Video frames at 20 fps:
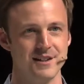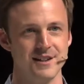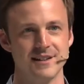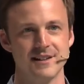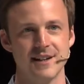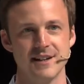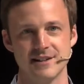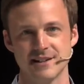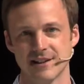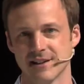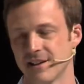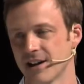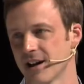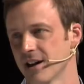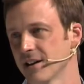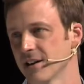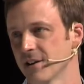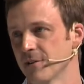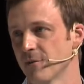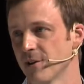And they did
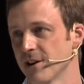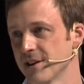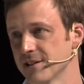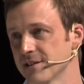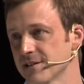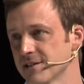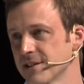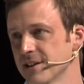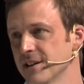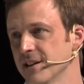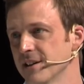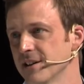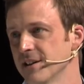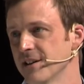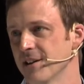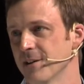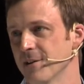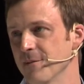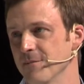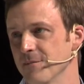that and raised
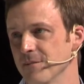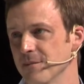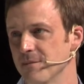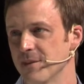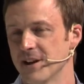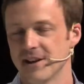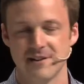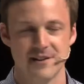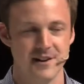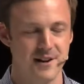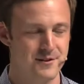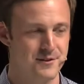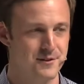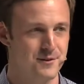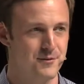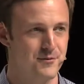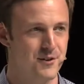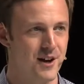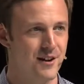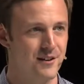um, many thousands
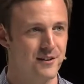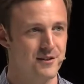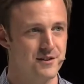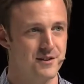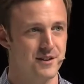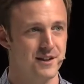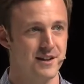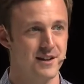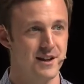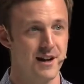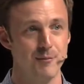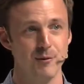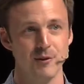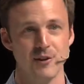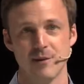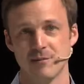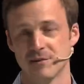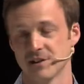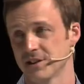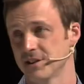of dollars that enabled
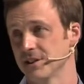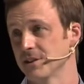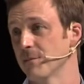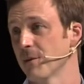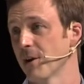them to keep